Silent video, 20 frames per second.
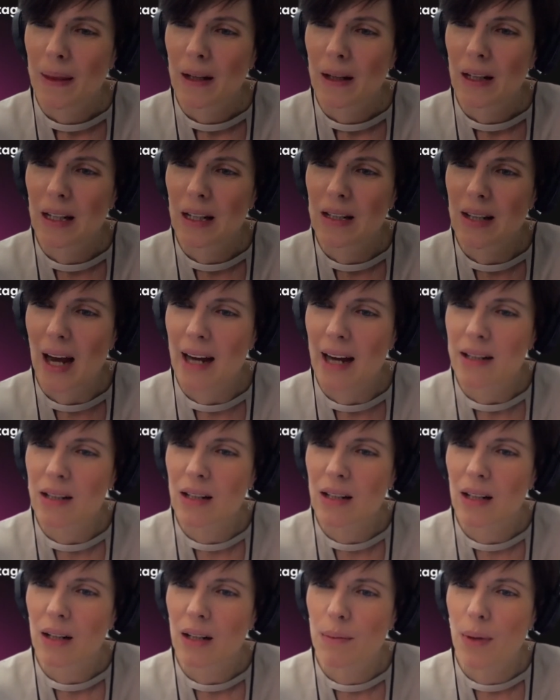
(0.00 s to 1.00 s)
He's
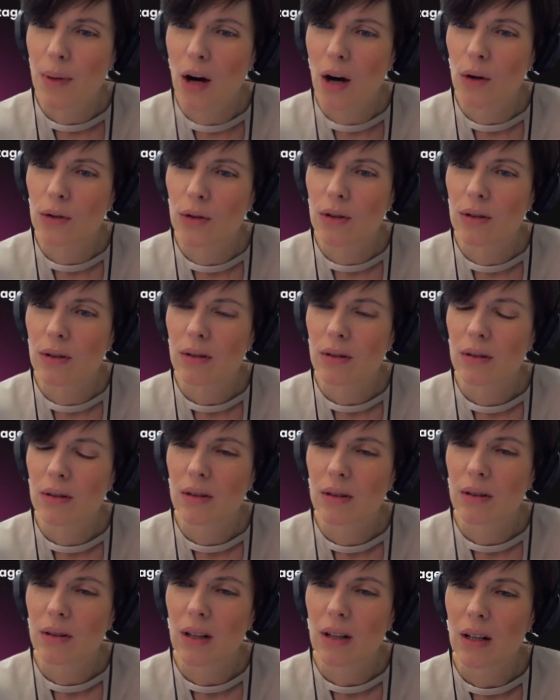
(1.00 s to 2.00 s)
asking about
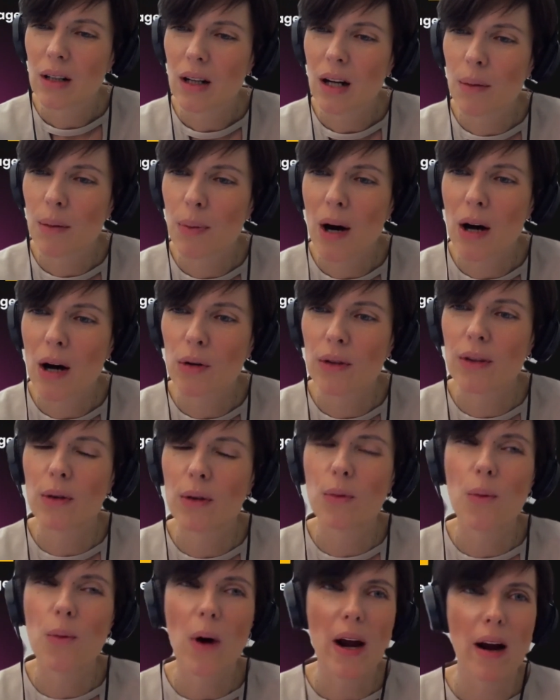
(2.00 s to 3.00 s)
the
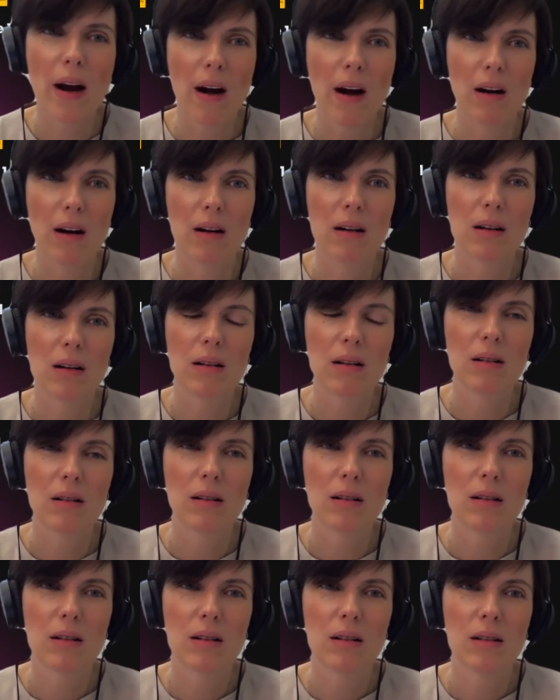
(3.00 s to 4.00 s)
where.
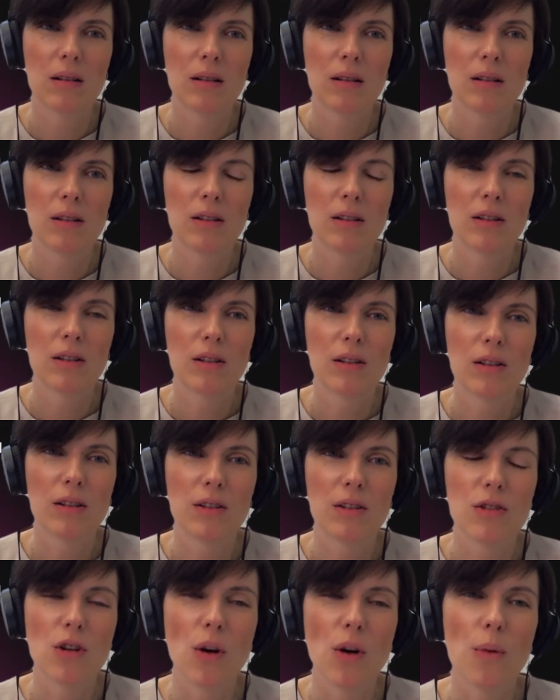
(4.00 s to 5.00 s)

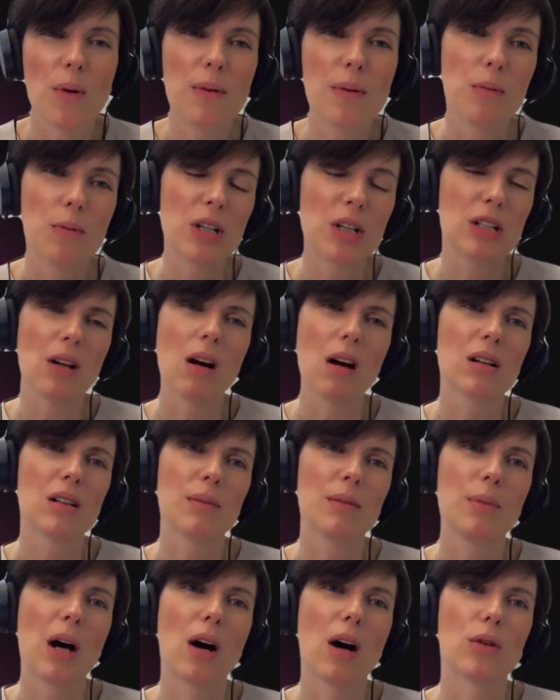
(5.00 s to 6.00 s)
So we talked
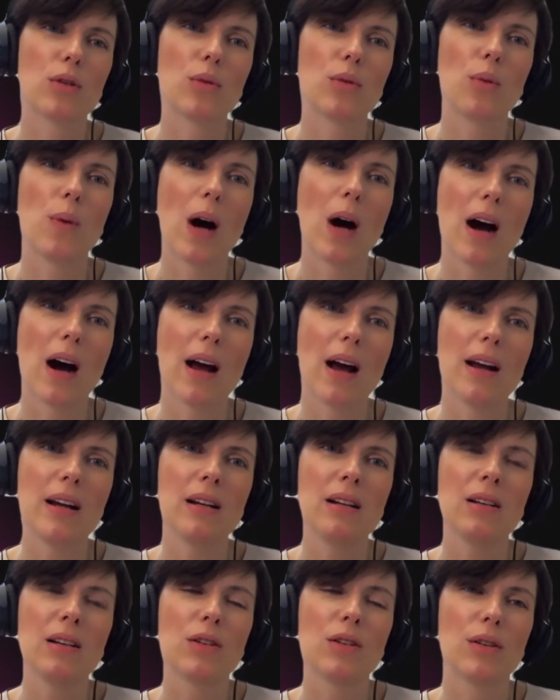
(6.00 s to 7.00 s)
about
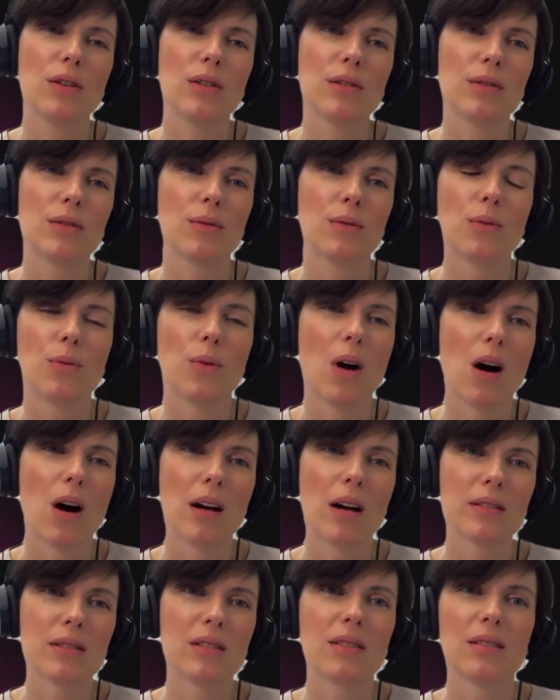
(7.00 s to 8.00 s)
why,
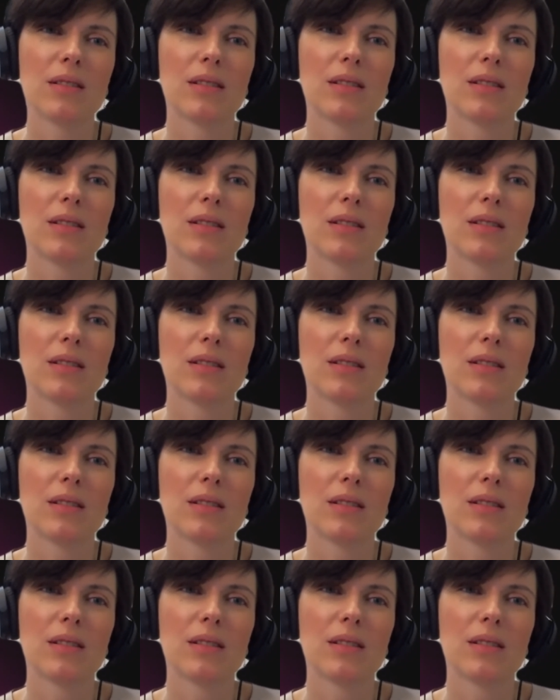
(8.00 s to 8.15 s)
what,